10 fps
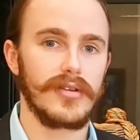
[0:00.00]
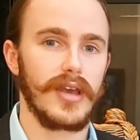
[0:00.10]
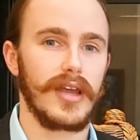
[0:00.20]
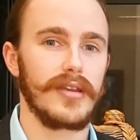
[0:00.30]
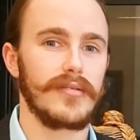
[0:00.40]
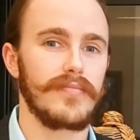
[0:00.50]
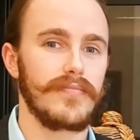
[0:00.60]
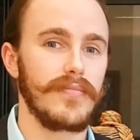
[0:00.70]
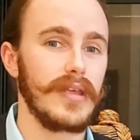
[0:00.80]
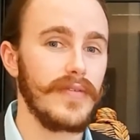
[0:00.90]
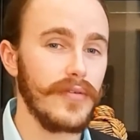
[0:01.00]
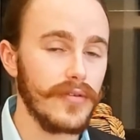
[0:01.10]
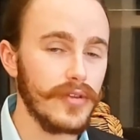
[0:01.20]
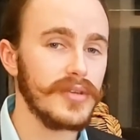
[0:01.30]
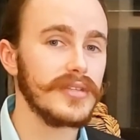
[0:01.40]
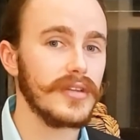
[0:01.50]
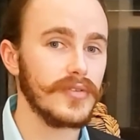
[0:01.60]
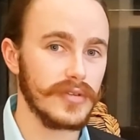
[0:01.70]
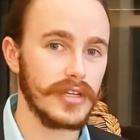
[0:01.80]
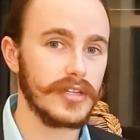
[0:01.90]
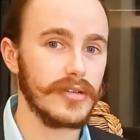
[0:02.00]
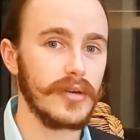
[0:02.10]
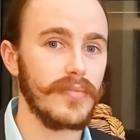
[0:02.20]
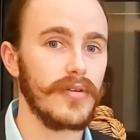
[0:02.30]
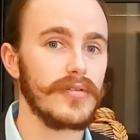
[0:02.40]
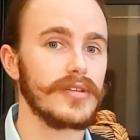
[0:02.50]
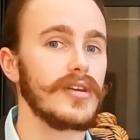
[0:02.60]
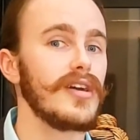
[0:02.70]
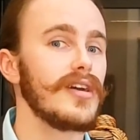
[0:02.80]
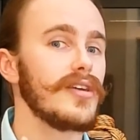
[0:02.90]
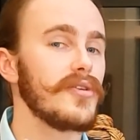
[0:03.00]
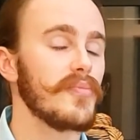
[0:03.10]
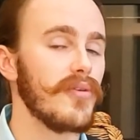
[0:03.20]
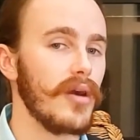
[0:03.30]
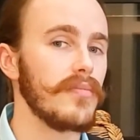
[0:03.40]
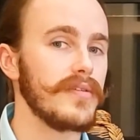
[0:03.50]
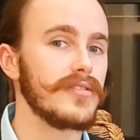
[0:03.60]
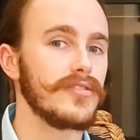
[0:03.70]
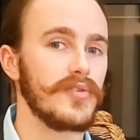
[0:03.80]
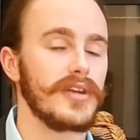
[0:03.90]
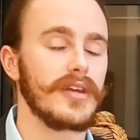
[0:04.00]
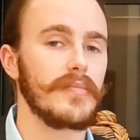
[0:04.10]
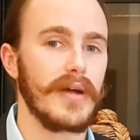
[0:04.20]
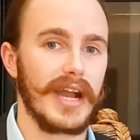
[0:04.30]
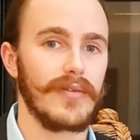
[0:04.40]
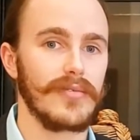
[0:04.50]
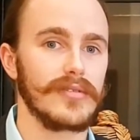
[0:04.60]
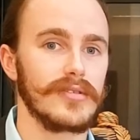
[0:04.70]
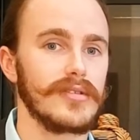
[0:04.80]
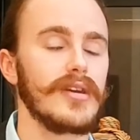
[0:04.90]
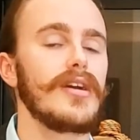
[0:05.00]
And if you're using the traditional approach, you're probably doing it backwards.